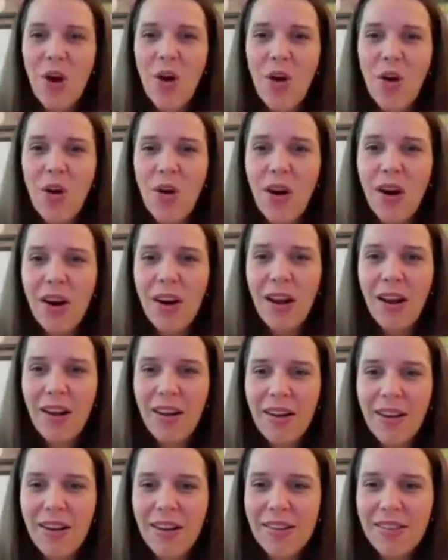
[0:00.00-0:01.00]
or
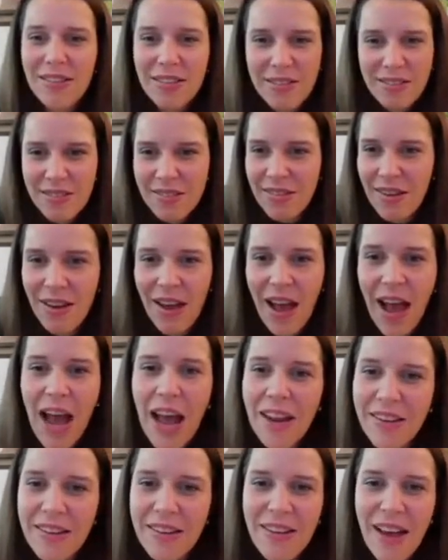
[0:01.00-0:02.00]
this
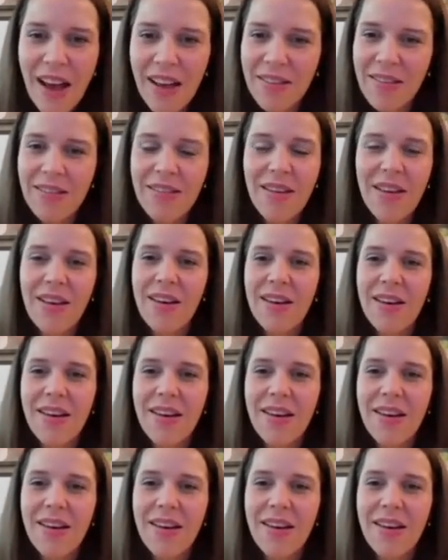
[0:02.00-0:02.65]
Adidas